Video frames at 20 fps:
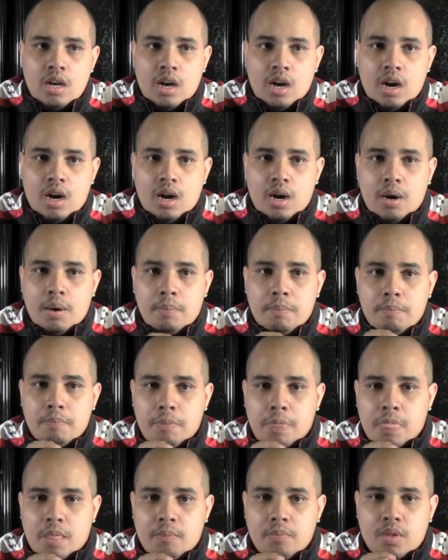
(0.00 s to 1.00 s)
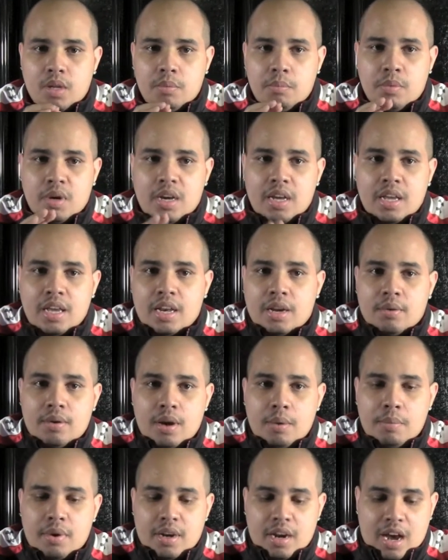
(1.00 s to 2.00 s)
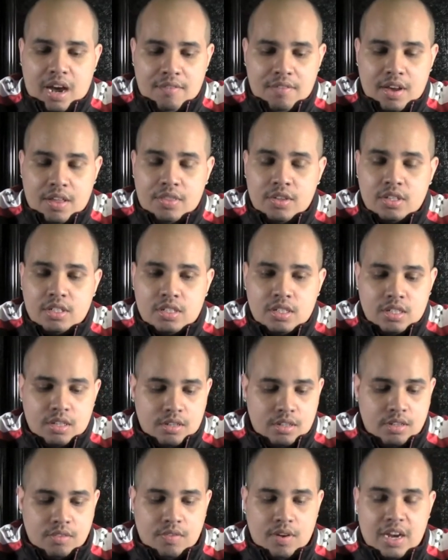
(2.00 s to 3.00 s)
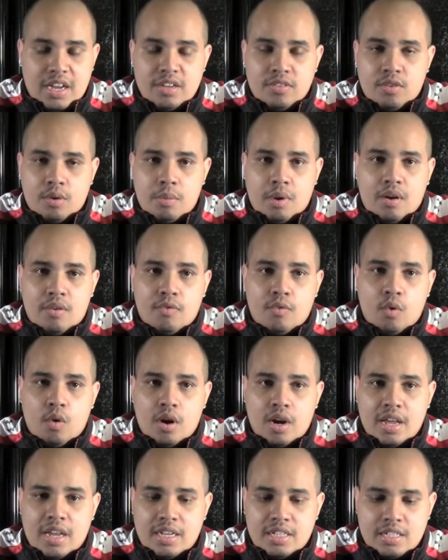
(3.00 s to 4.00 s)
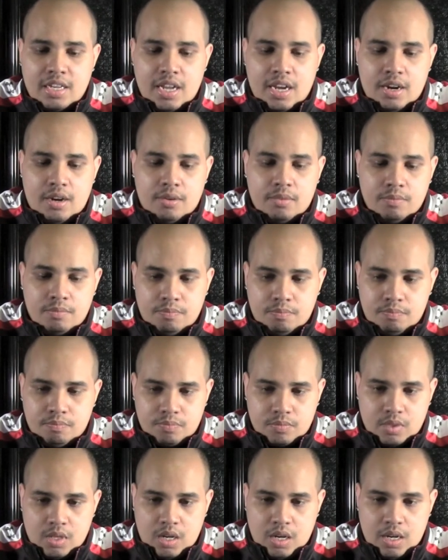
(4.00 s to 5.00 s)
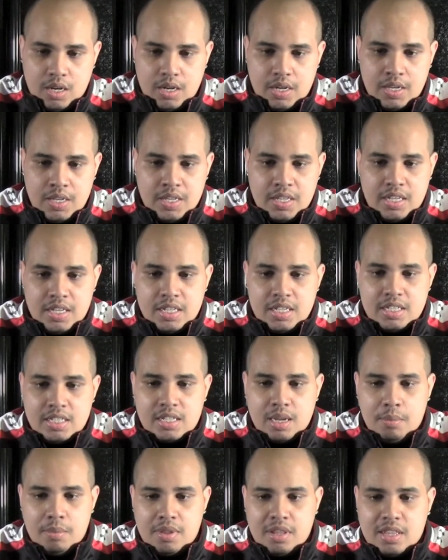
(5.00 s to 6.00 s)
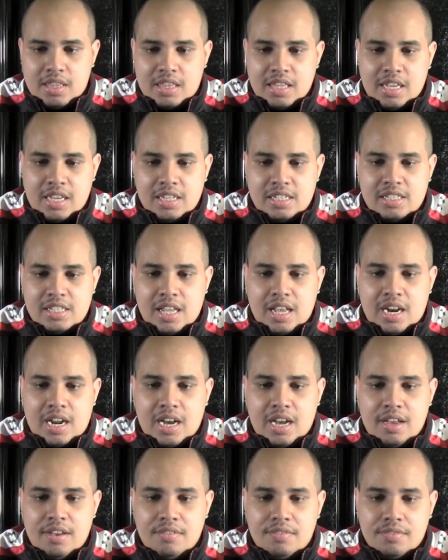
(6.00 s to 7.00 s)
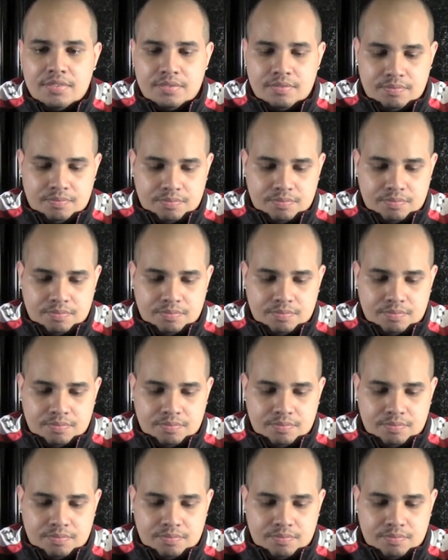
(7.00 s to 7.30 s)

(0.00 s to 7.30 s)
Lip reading: But I've had this device for about 4 days now. Some of the things that I've